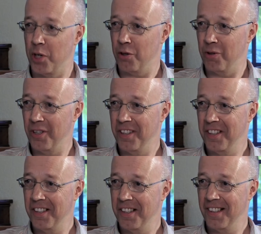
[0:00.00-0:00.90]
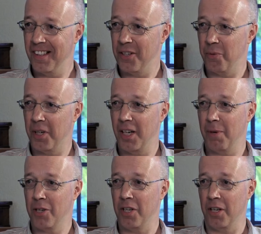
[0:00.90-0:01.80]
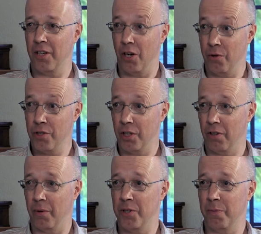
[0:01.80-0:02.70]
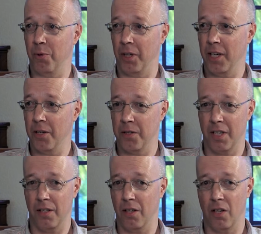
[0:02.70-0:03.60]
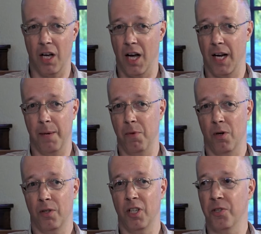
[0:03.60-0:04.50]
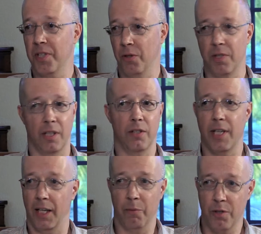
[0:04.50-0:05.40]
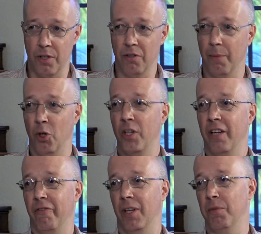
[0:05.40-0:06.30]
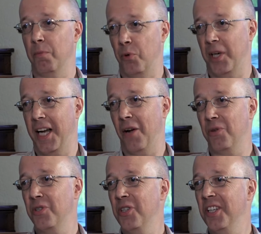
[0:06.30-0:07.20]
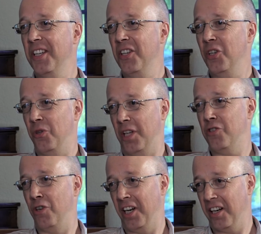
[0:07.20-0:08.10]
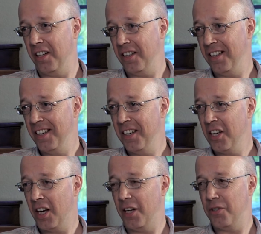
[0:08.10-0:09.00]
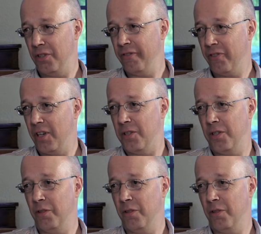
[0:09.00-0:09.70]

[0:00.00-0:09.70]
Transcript: you. And when I'm actually coaching or otherwise supporting leaders, I'm not consulting and telling them what to do. I'm looking for them to bring out who they truly are. And I do find, to